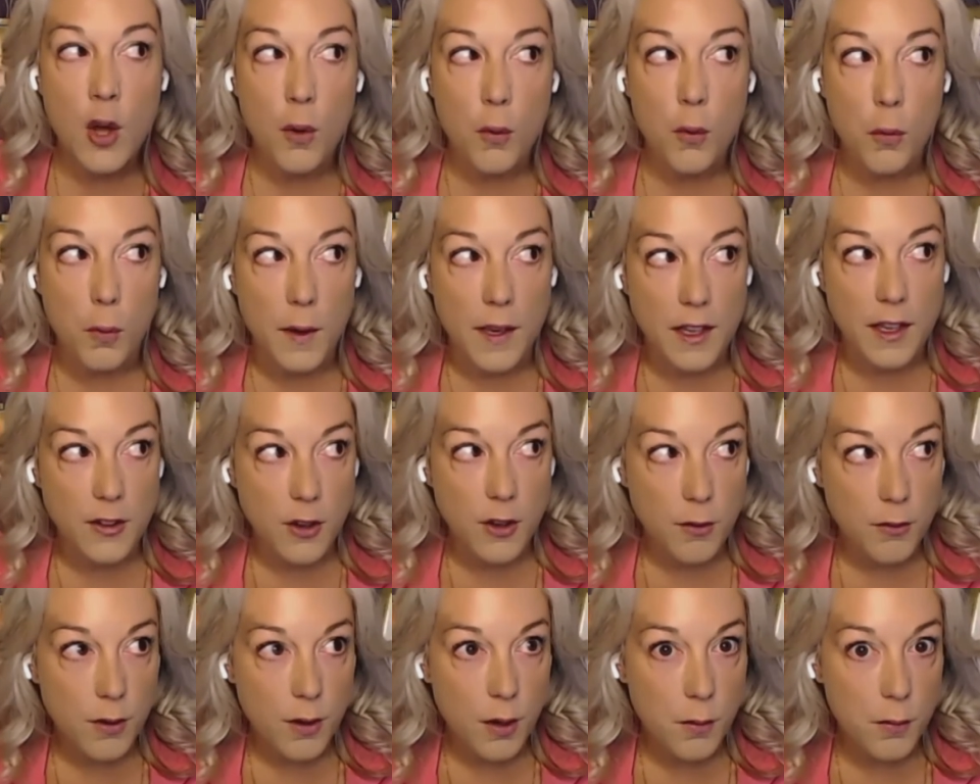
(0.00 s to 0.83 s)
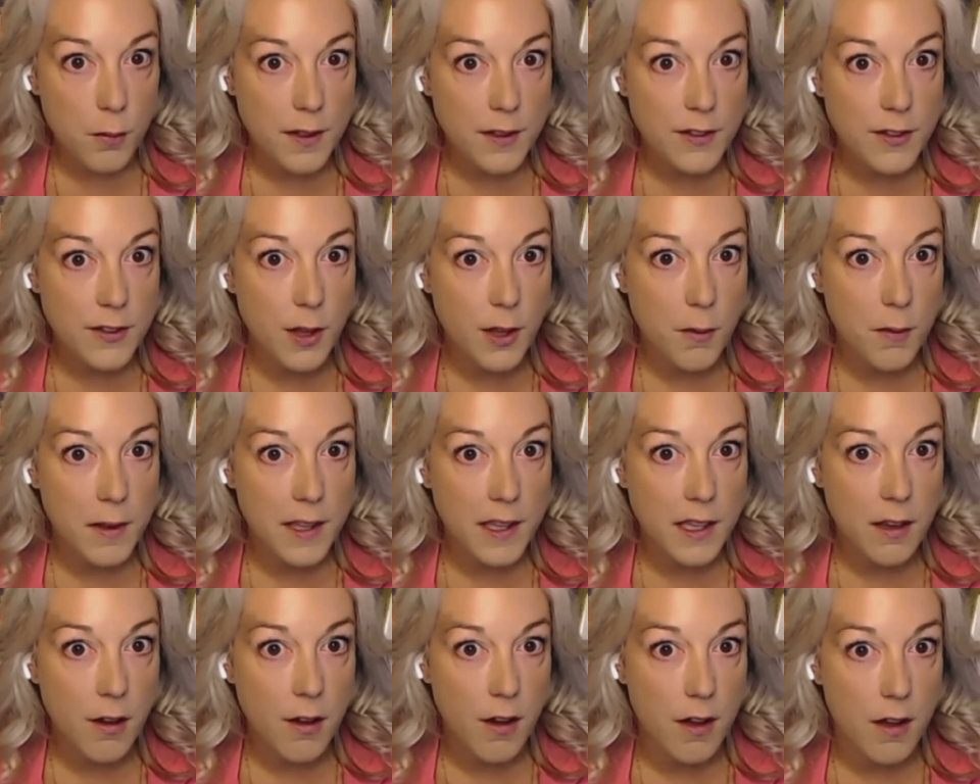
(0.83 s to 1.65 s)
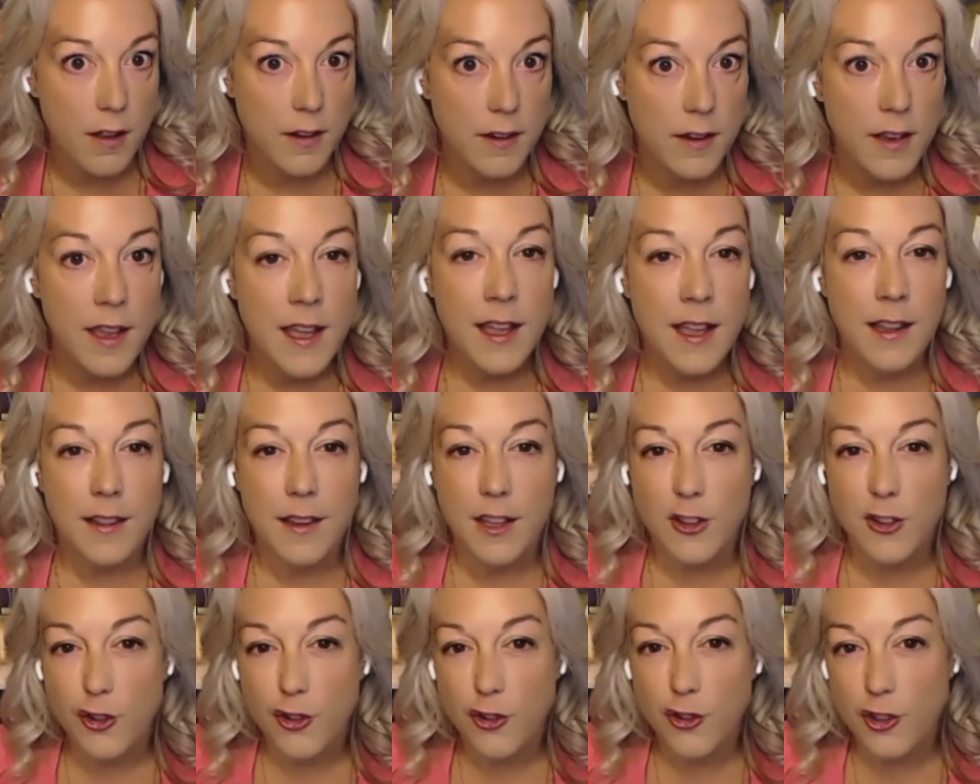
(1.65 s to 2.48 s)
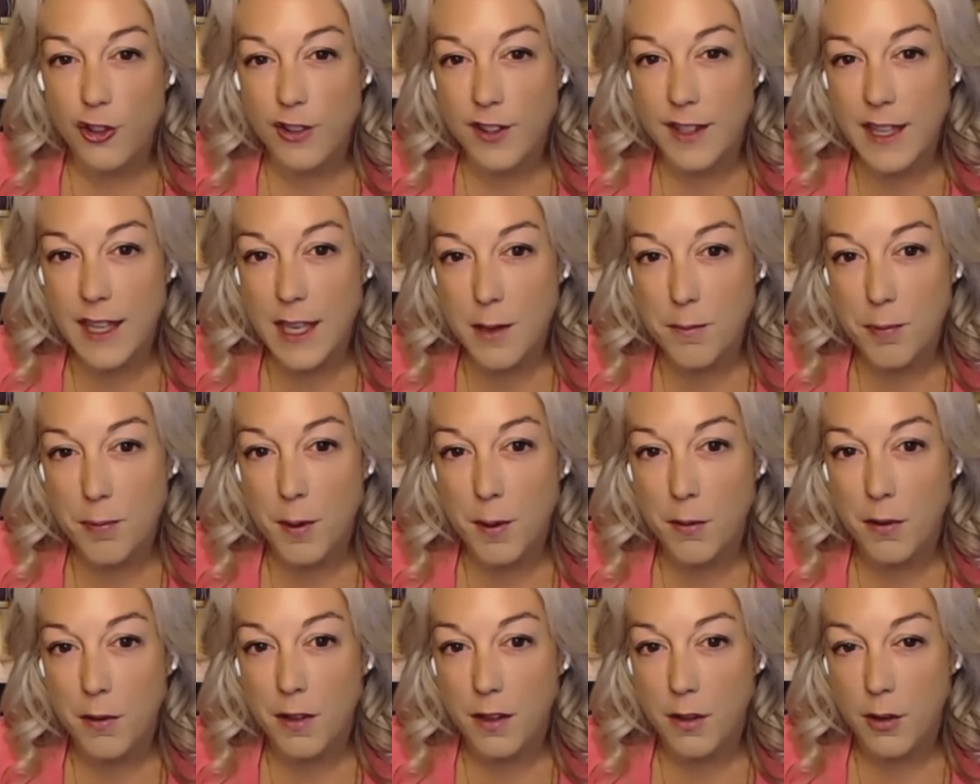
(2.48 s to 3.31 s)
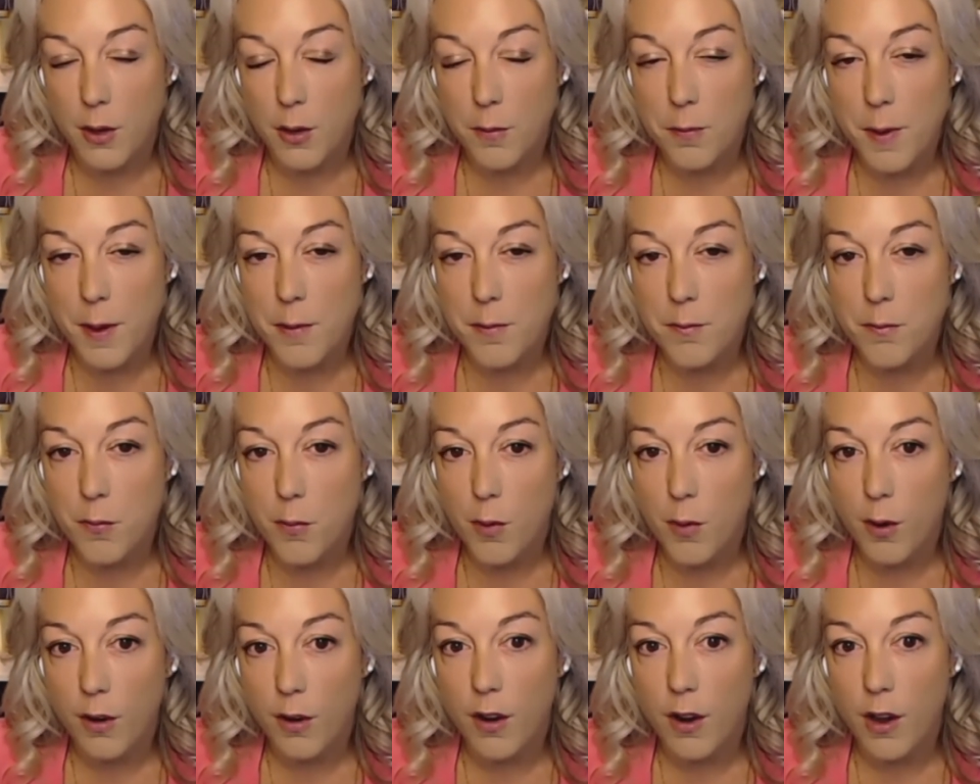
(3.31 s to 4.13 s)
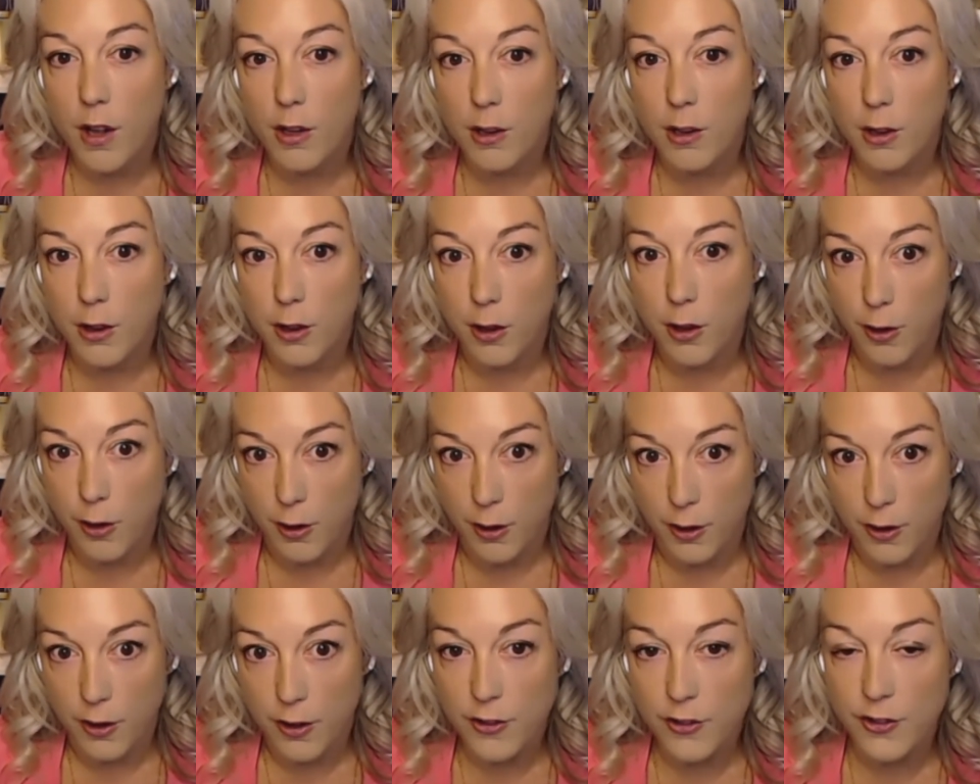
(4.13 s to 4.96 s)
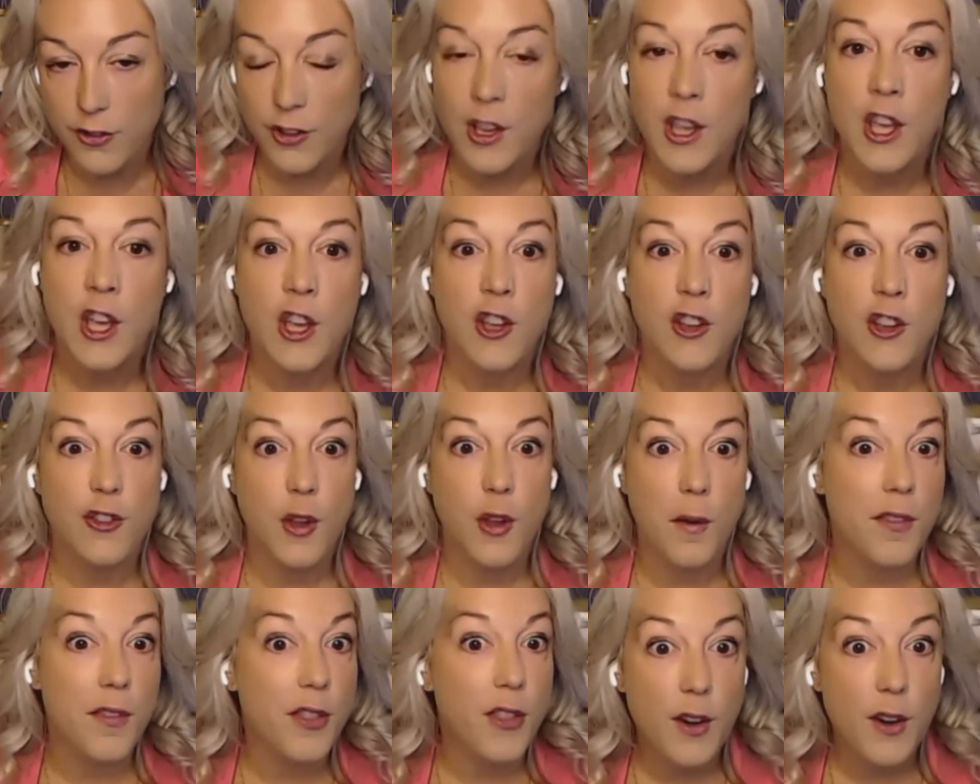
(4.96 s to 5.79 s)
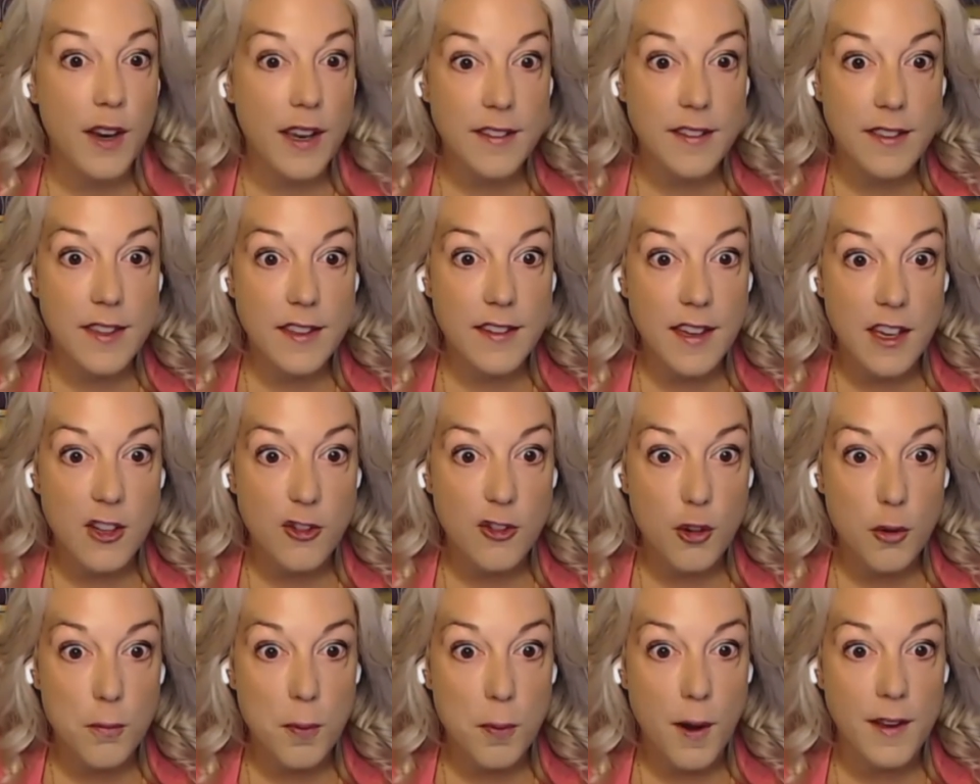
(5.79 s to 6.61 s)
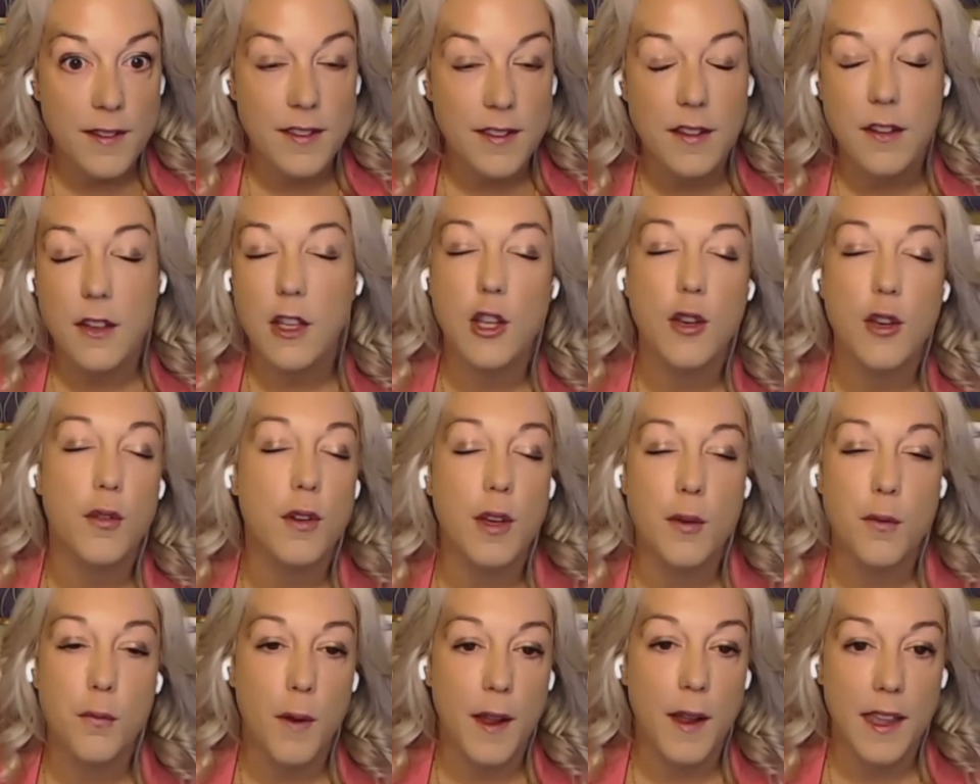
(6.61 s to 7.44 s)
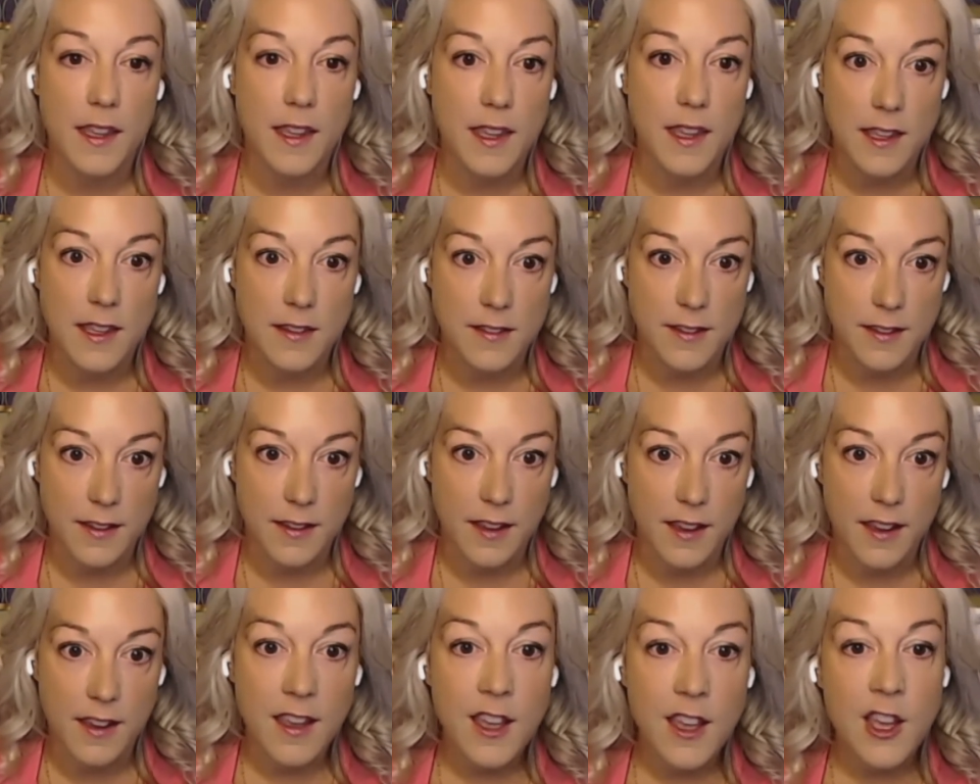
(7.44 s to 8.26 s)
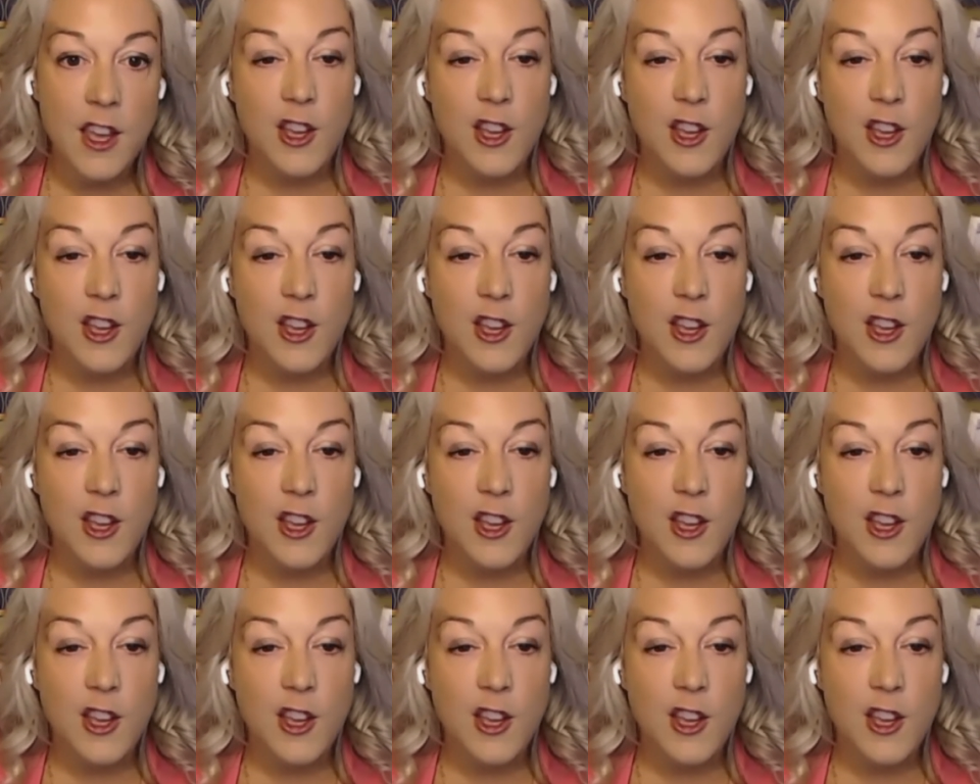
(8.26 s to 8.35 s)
We don't know what's going on. Let's just keep you a little bit more alert. So if there is a danger present, you can wake easily.